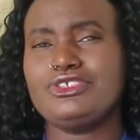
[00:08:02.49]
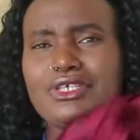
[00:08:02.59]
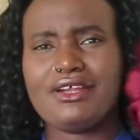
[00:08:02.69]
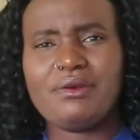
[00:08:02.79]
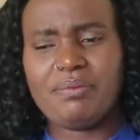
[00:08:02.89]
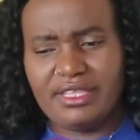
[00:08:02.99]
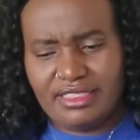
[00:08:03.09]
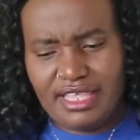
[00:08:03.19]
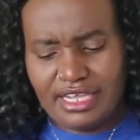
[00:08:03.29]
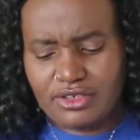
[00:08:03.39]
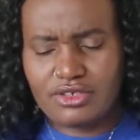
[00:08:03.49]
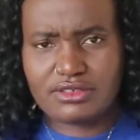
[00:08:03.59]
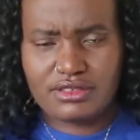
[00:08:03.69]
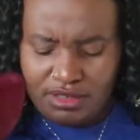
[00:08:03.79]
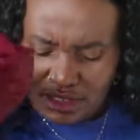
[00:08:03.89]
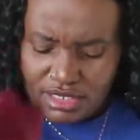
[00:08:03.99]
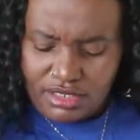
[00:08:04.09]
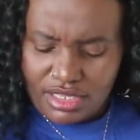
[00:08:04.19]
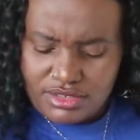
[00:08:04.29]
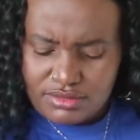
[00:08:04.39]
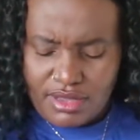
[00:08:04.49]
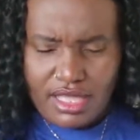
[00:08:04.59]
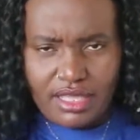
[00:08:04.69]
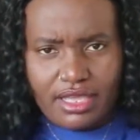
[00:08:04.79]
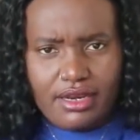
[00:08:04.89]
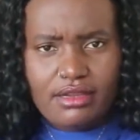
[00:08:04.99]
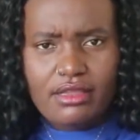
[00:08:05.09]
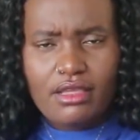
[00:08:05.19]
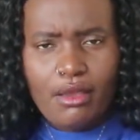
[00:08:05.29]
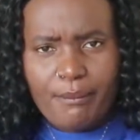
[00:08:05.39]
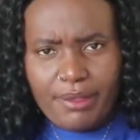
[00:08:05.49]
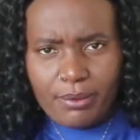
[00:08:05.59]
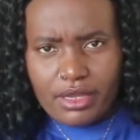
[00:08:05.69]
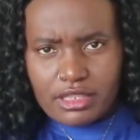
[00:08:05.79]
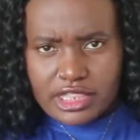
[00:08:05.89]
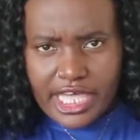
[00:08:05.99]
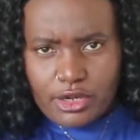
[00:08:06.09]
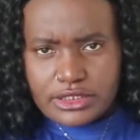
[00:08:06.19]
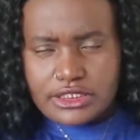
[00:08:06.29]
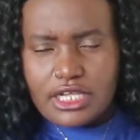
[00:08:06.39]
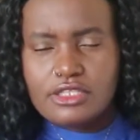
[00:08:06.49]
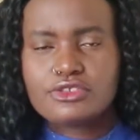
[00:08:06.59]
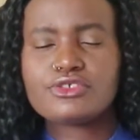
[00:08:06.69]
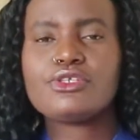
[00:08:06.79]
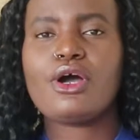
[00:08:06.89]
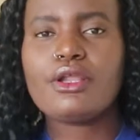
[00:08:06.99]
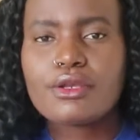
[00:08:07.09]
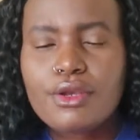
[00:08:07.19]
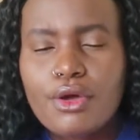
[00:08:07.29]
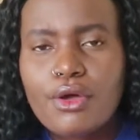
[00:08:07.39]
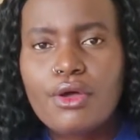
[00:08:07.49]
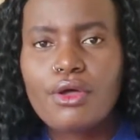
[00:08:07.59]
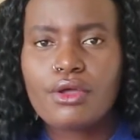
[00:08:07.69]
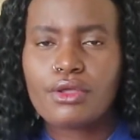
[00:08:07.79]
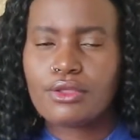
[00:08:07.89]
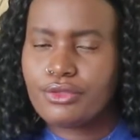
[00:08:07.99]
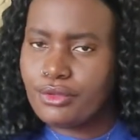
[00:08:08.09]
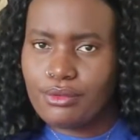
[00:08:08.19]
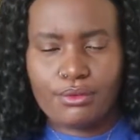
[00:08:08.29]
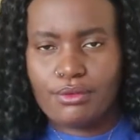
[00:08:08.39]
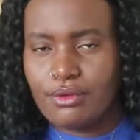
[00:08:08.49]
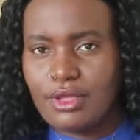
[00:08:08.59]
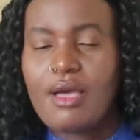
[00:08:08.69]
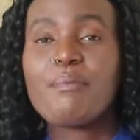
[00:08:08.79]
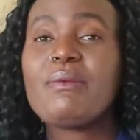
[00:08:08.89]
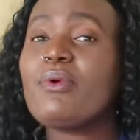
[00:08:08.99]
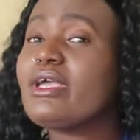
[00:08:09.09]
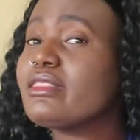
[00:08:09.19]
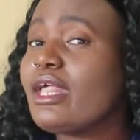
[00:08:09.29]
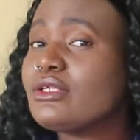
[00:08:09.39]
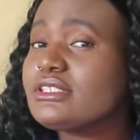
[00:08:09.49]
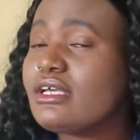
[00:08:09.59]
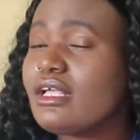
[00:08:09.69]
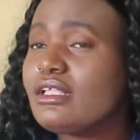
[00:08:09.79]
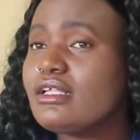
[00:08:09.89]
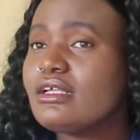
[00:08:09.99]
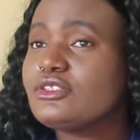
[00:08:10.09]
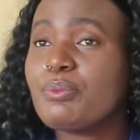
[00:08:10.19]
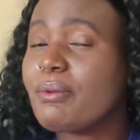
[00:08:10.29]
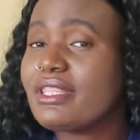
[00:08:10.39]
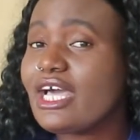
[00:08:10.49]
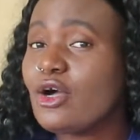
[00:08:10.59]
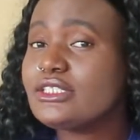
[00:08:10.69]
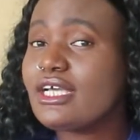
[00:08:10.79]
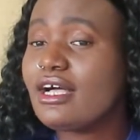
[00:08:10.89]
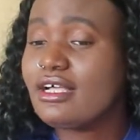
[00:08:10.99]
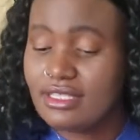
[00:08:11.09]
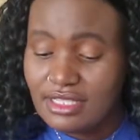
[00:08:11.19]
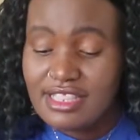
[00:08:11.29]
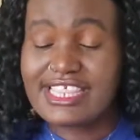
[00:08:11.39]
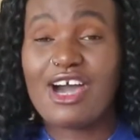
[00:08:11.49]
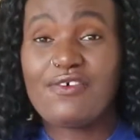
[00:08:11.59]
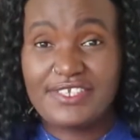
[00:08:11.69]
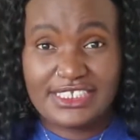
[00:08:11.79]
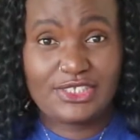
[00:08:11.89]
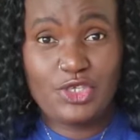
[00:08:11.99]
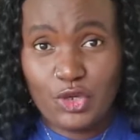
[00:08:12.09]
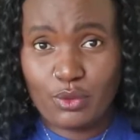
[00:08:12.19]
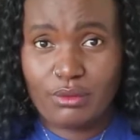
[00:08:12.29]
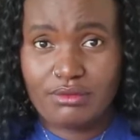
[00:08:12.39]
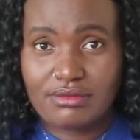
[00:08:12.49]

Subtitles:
You can repeat that, because guess what? People in that hotel do not know you. To people in that hotel, that outfit is new.